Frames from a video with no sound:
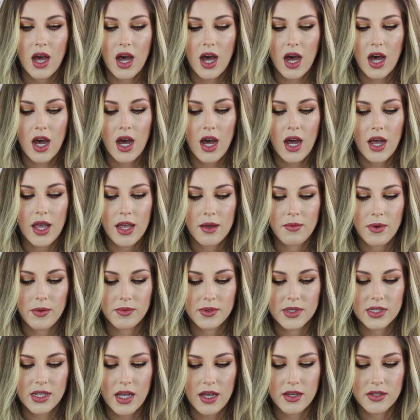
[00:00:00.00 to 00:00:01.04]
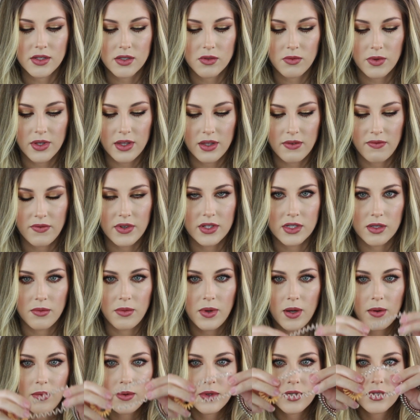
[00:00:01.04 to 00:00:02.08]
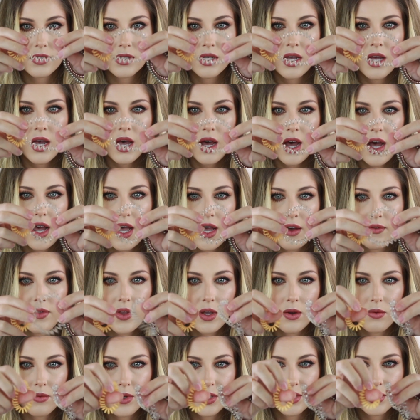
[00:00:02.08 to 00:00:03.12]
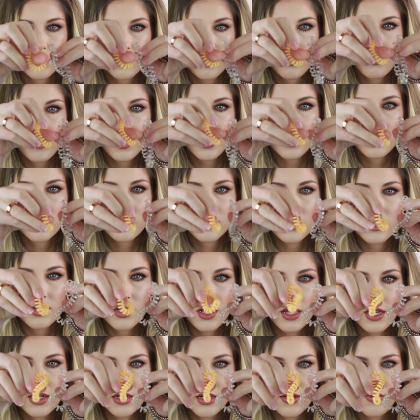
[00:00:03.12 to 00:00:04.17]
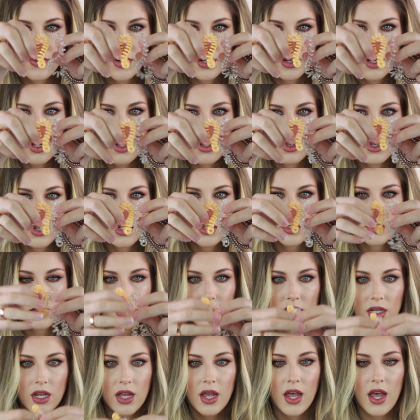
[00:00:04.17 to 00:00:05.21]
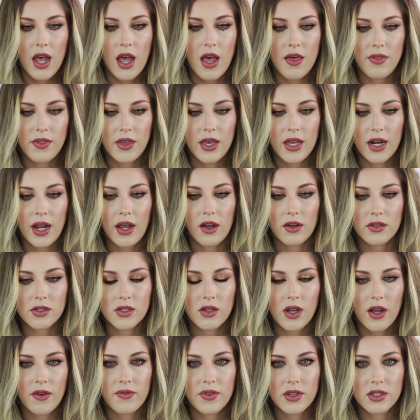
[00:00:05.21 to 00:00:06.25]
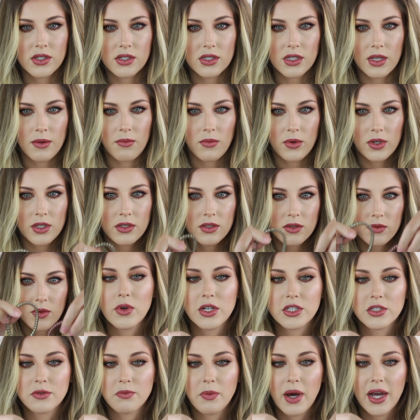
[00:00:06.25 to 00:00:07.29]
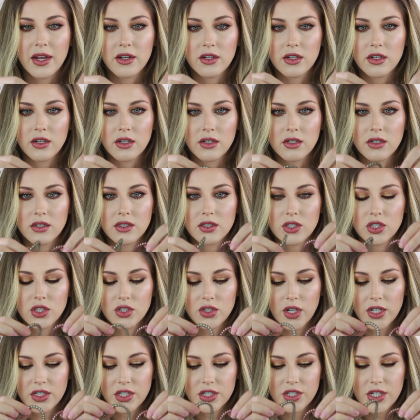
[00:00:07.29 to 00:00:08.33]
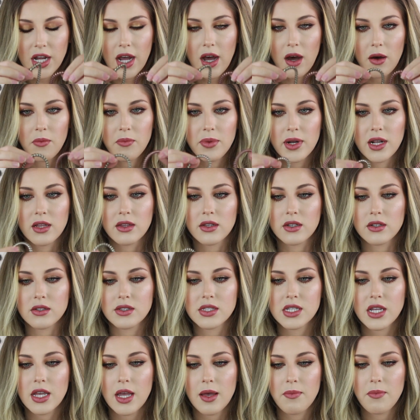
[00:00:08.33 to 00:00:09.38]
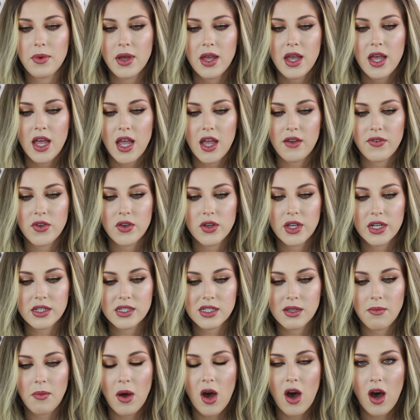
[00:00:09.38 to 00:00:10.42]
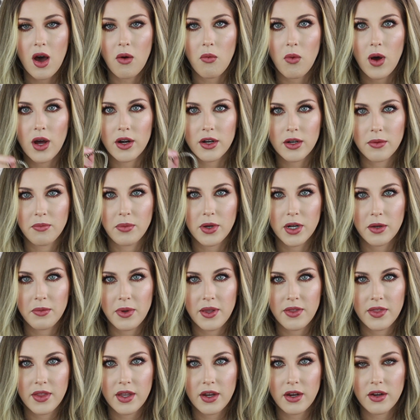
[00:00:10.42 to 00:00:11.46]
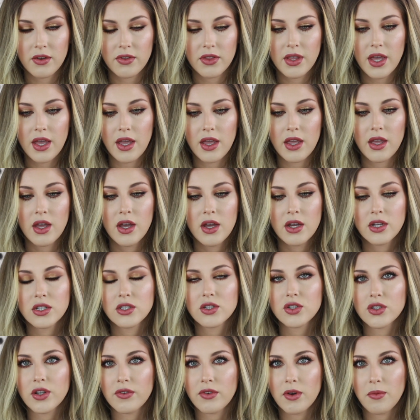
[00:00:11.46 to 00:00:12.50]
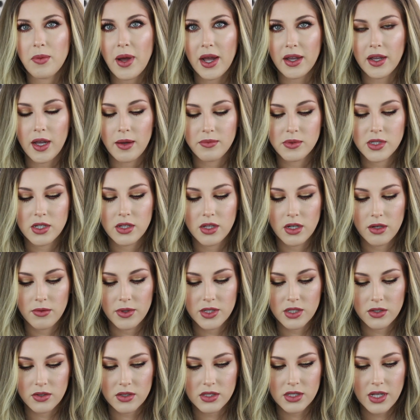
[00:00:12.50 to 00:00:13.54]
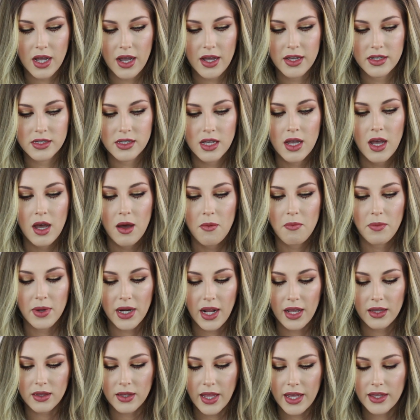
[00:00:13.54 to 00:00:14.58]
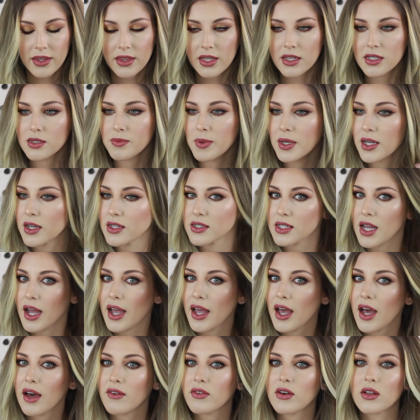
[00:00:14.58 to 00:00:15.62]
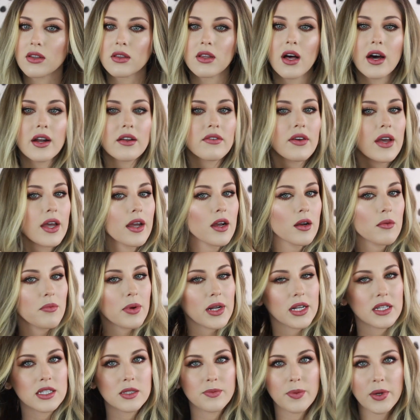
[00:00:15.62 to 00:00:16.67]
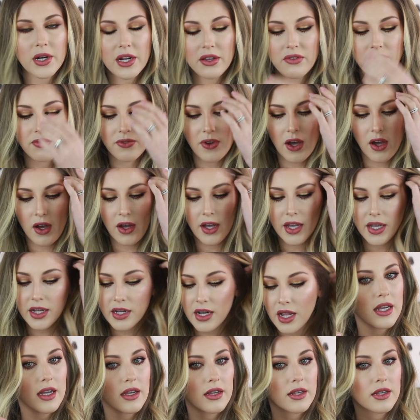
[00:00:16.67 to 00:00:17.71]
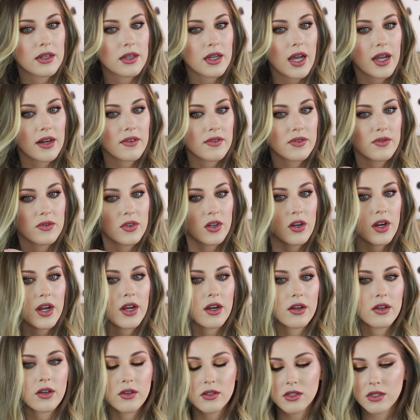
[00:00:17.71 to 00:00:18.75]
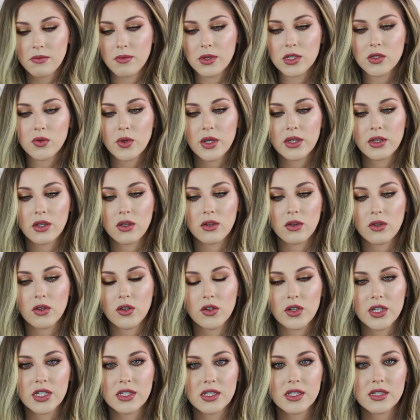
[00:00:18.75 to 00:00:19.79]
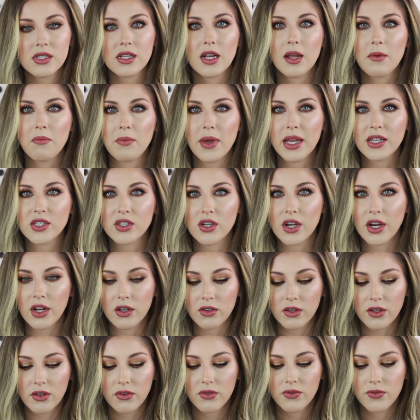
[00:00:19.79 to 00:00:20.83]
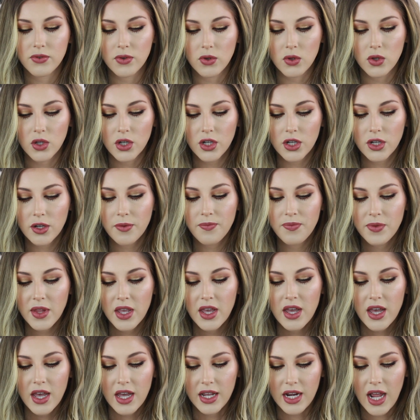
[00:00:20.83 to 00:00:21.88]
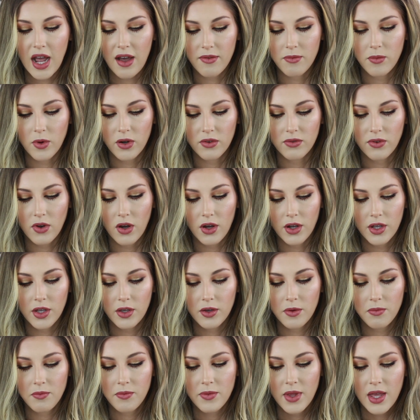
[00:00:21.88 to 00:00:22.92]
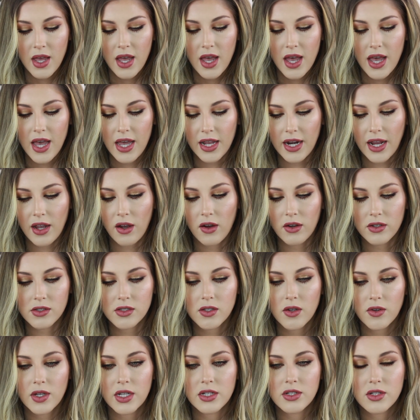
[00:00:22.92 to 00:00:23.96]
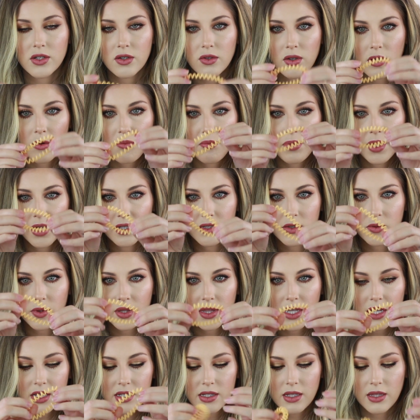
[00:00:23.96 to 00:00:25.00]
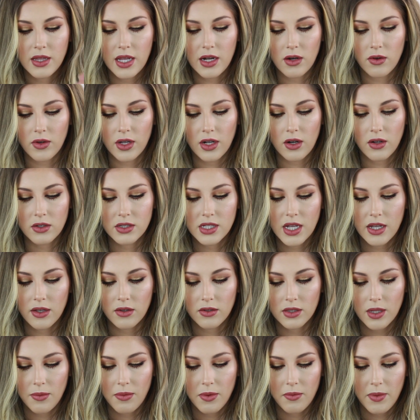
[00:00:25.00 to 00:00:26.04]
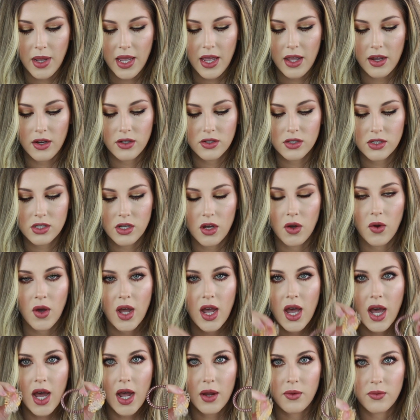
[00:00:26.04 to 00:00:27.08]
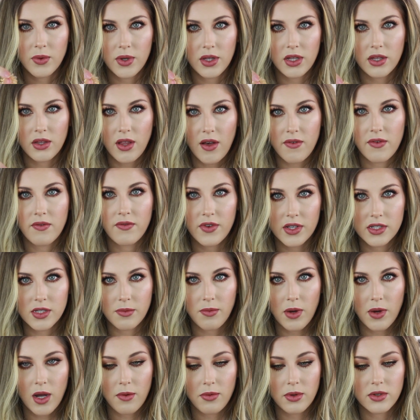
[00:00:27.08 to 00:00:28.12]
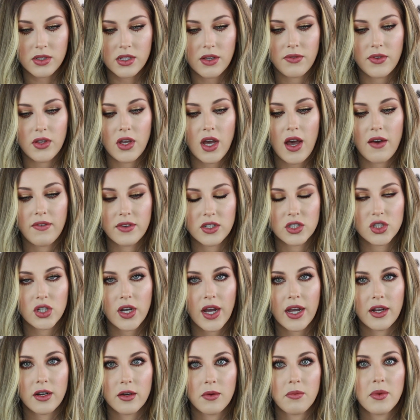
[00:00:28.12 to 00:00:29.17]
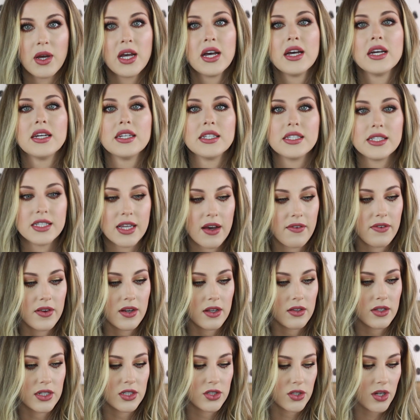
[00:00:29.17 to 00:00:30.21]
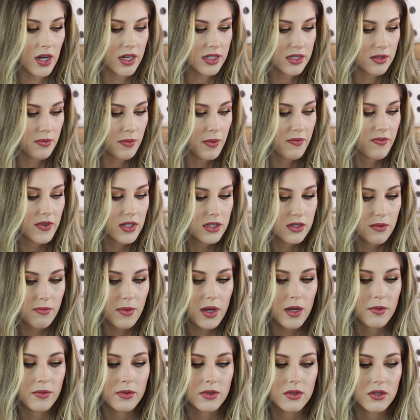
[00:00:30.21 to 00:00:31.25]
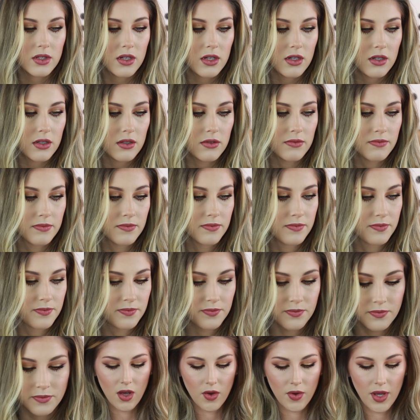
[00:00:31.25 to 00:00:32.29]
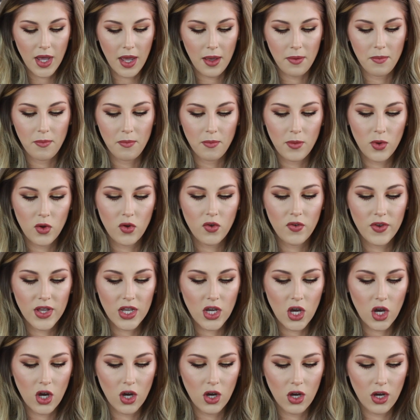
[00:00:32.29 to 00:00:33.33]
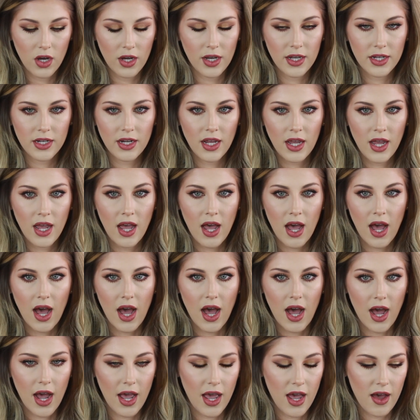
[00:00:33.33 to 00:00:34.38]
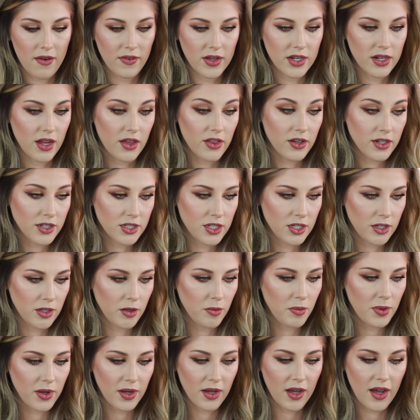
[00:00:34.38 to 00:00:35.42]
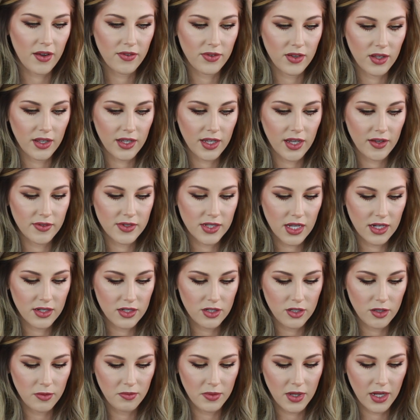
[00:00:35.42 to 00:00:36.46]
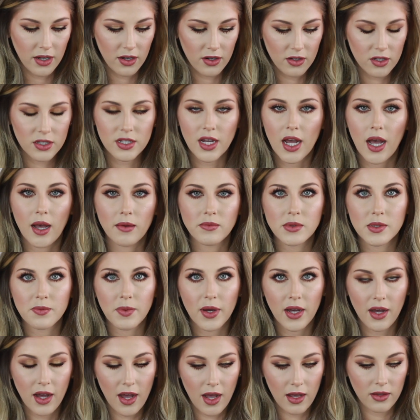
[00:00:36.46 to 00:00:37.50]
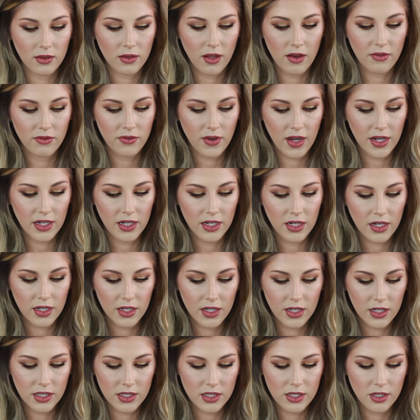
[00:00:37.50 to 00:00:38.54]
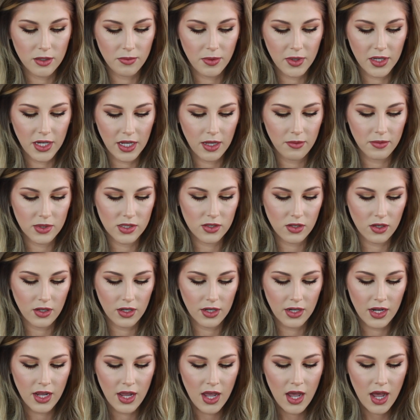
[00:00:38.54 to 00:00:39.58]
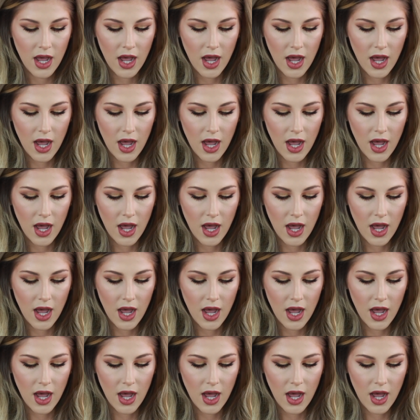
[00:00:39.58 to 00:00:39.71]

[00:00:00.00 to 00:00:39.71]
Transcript: I am obsessed with Invisibobbles. I have the original ones in different colors and then I also have the slim ones which mine are stretched out but a little tip if you get some hot water and put them in there they shrivel back up to their original size but I like these because I have a lot of hair but it's pretty fine. It kind of your hair goes in between the little creases and it makes your hair look fuller and have more volume and I also can do little buns with these and they don't get all tangled up in my hair so I really love Invisibobbles. If you haven't tried them definitely try some Invisibobbles, girl. Okay, moving on. I have another dupe. I feel like I've said dupe 900 times, but I love finding a good dupe on Amazon.